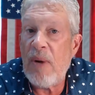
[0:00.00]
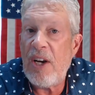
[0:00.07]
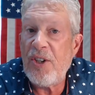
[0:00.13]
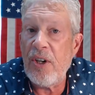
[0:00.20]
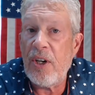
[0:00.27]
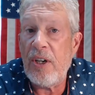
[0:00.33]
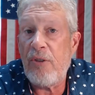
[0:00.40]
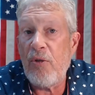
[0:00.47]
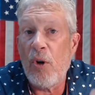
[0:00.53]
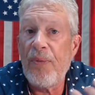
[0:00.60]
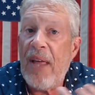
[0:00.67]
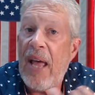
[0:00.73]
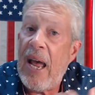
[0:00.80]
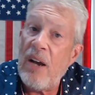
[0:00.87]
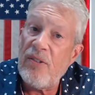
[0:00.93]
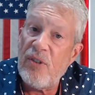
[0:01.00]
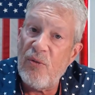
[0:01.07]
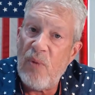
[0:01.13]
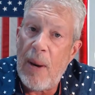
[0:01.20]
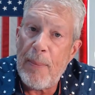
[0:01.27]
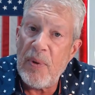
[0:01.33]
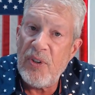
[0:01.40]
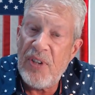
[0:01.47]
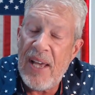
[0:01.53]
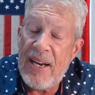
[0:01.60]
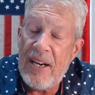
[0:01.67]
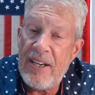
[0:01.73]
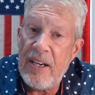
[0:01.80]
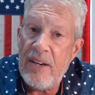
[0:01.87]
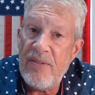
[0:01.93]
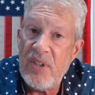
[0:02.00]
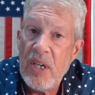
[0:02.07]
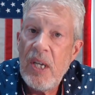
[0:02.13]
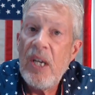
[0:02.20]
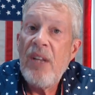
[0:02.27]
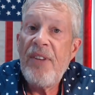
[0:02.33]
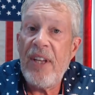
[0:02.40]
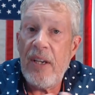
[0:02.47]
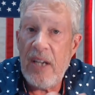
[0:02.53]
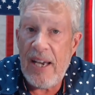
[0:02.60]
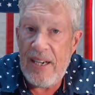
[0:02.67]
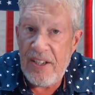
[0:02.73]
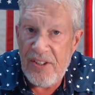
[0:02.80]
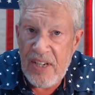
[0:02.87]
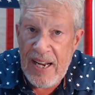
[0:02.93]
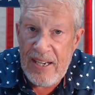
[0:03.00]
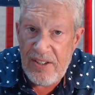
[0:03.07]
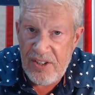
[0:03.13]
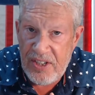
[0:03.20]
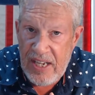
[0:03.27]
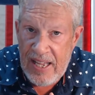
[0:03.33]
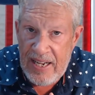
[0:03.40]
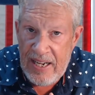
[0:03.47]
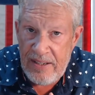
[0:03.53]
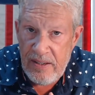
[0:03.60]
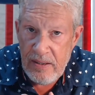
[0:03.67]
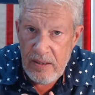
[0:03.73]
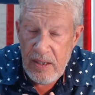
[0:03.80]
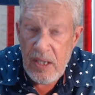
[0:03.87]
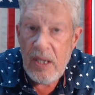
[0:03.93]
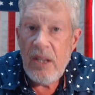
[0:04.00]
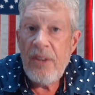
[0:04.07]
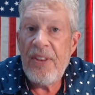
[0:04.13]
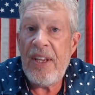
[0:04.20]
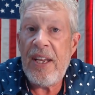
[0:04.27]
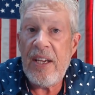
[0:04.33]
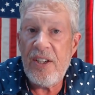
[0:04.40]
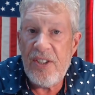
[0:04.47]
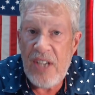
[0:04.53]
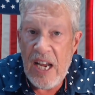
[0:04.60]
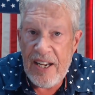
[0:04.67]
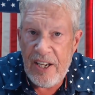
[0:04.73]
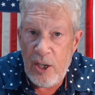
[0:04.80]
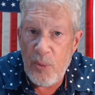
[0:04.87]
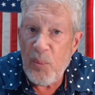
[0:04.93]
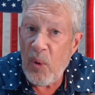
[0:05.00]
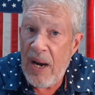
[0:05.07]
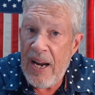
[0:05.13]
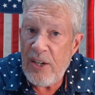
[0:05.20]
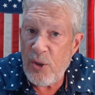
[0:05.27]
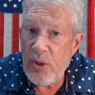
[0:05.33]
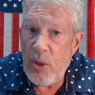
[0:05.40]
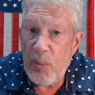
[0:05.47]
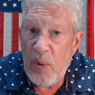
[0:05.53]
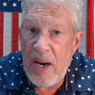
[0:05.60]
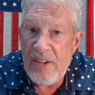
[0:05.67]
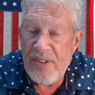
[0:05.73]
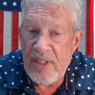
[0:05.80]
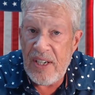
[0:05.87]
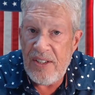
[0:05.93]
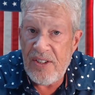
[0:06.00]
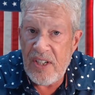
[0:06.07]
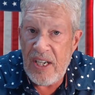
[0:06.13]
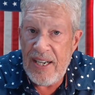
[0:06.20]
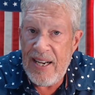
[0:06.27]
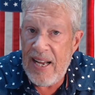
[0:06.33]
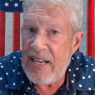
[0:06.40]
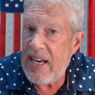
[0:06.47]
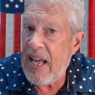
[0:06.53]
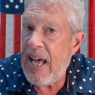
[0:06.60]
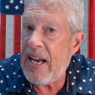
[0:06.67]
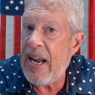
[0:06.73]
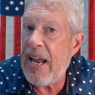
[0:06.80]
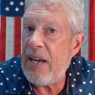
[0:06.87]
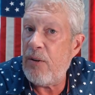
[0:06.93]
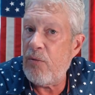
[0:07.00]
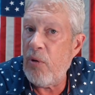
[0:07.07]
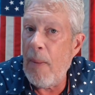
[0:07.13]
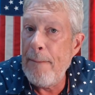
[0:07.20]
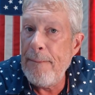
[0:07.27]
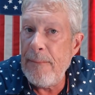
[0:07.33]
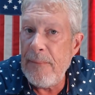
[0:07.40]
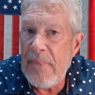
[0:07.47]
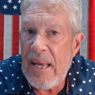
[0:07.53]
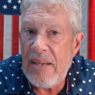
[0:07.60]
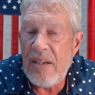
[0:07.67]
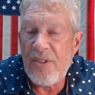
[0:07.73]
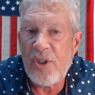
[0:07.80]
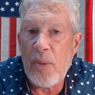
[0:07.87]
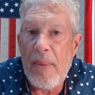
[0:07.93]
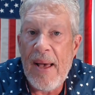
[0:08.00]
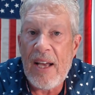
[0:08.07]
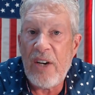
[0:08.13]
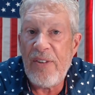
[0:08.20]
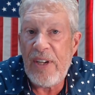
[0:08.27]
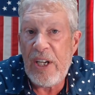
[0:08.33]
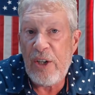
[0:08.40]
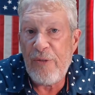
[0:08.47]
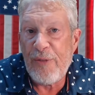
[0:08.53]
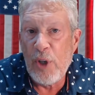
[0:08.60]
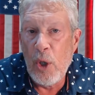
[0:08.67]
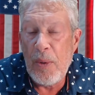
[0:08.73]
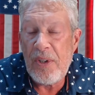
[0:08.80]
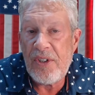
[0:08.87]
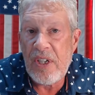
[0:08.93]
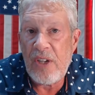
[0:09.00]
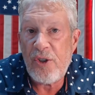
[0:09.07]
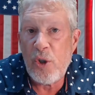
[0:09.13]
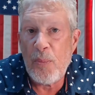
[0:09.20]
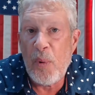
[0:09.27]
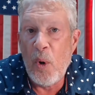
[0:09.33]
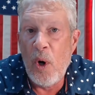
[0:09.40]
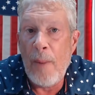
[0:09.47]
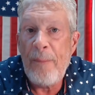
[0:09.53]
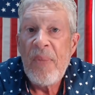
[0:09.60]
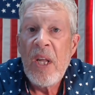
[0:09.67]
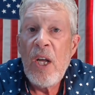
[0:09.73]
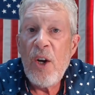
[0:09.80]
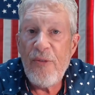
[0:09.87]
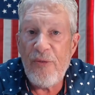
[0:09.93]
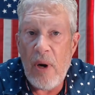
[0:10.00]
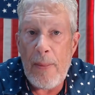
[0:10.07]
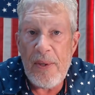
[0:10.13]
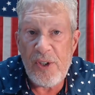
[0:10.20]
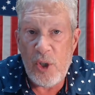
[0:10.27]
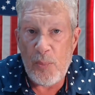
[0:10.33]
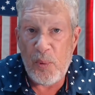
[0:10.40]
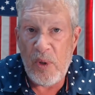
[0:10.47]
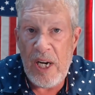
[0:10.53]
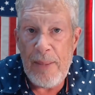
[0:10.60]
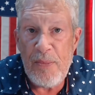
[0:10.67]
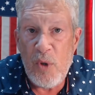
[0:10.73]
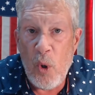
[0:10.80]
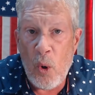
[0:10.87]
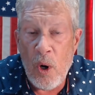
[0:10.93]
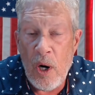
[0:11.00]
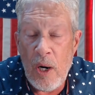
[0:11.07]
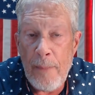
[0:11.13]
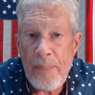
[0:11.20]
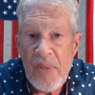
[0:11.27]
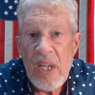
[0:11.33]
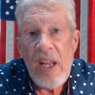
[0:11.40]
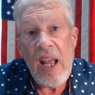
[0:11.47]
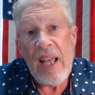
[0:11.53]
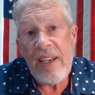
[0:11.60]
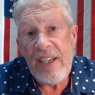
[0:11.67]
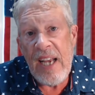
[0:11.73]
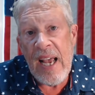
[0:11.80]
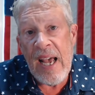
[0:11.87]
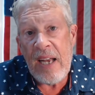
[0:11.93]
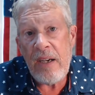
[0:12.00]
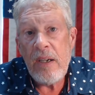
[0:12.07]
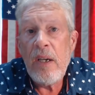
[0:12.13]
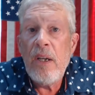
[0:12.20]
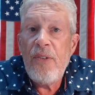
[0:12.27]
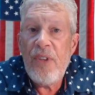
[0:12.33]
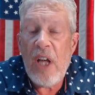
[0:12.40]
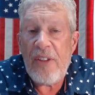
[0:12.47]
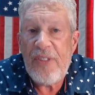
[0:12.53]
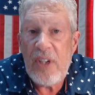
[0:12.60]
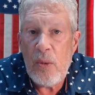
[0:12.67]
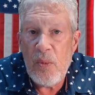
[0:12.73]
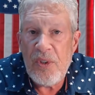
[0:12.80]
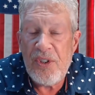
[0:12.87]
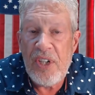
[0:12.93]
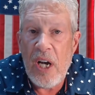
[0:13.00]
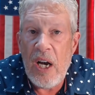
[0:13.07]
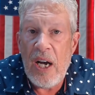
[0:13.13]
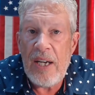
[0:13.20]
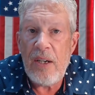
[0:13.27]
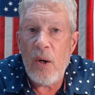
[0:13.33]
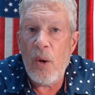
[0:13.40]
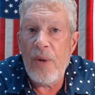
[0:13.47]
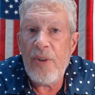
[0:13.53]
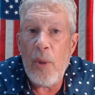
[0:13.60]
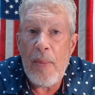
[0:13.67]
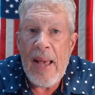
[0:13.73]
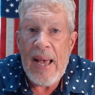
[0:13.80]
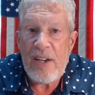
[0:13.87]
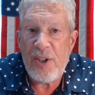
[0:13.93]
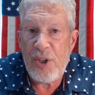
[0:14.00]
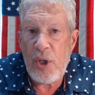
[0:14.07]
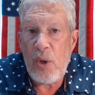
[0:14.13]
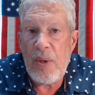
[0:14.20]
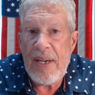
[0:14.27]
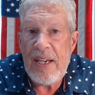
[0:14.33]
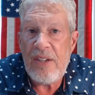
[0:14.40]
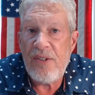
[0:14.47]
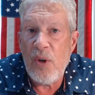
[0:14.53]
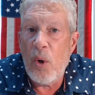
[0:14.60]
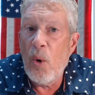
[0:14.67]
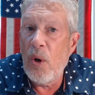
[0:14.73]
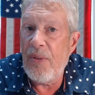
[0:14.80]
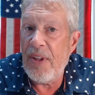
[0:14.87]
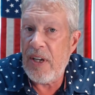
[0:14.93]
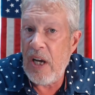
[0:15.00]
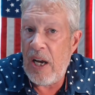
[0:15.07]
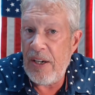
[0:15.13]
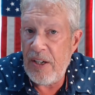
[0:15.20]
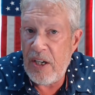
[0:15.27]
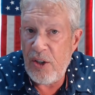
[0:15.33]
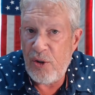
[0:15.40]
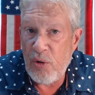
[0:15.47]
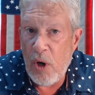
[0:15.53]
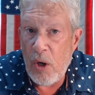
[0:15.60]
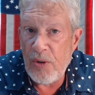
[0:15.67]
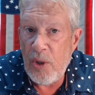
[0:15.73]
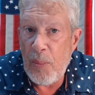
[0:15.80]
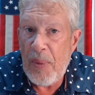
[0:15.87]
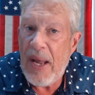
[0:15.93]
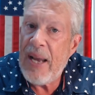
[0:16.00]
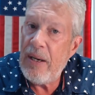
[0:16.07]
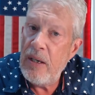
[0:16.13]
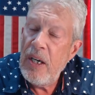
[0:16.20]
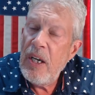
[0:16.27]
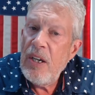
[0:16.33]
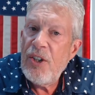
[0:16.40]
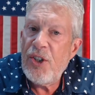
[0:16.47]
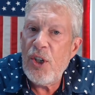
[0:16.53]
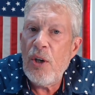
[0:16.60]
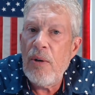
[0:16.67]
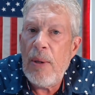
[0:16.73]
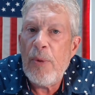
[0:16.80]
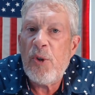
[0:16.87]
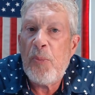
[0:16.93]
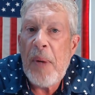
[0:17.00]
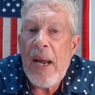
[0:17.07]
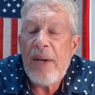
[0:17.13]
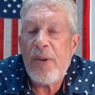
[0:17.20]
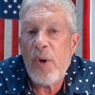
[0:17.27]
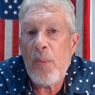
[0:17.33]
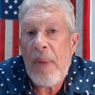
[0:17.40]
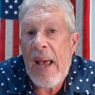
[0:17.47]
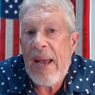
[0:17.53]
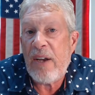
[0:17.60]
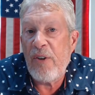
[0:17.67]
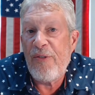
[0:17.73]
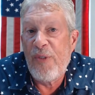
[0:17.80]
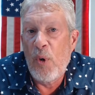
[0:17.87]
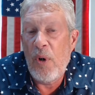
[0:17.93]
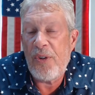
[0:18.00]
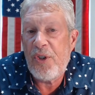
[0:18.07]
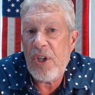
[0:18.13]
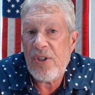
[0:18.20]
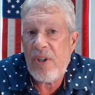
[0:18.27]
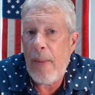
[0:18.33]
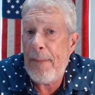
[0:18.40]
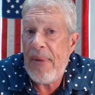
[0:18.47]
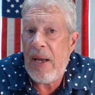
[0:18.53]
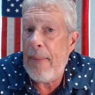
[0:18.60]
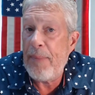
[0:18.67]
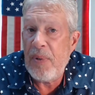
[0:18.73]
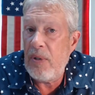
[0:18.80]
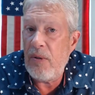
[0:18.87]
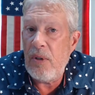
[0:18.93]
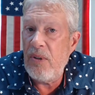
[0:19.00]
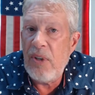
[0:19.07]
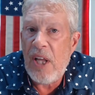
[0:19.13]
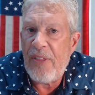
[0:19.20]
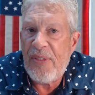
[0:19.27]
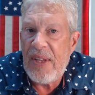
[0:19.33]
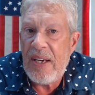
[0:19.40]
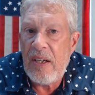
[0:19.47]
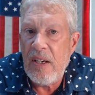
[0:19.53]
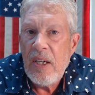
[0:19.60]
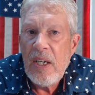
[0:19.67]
controlled the House of Representatives, the United States Senate, the executive branch or the presidency, and had a tremendous amount of influence and support from the Supreme Court. And yet nothing was done on the mass shootings or the gun control debate. Sure, it was bantered back and forth just a bit, but nothing